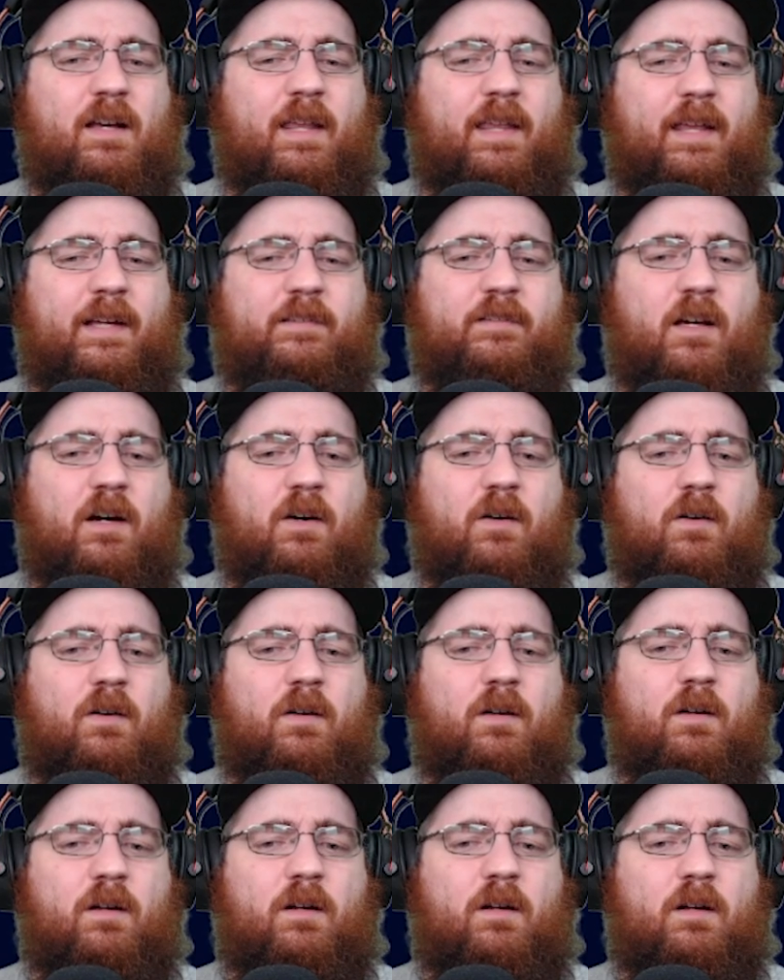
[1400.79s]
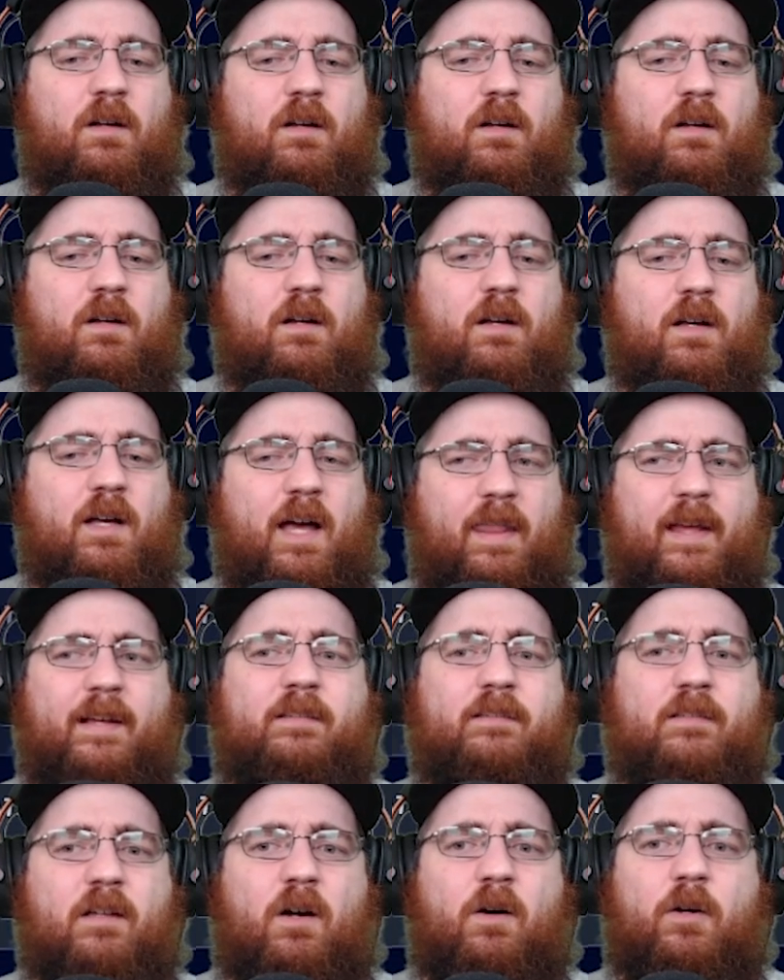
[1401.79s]
I think so. I
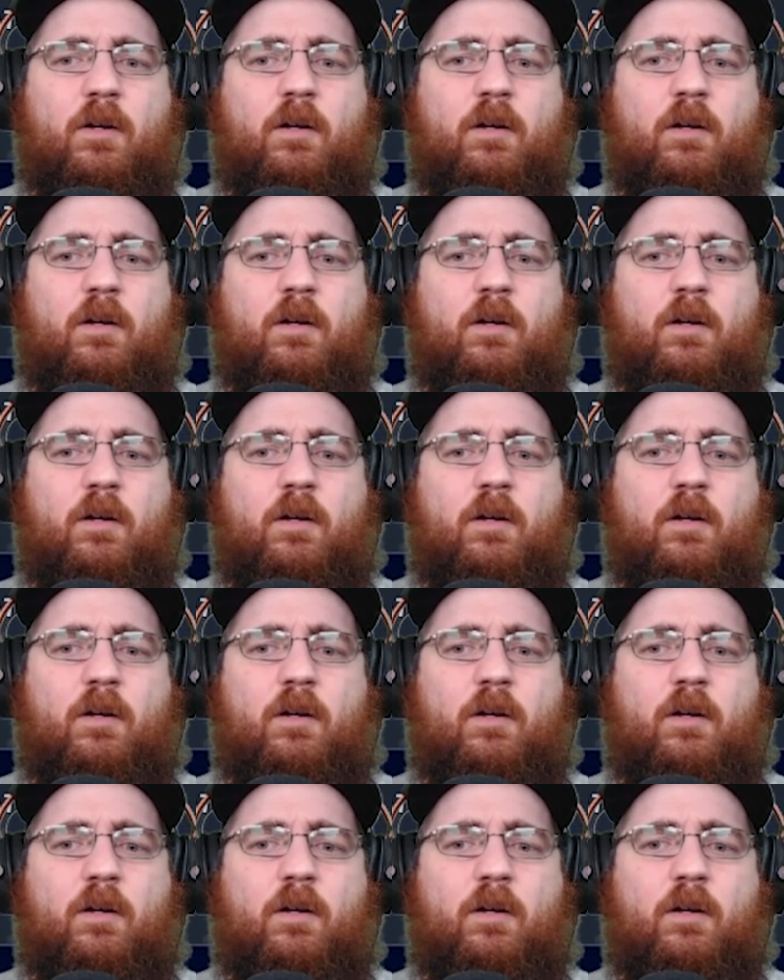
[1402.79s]
think so.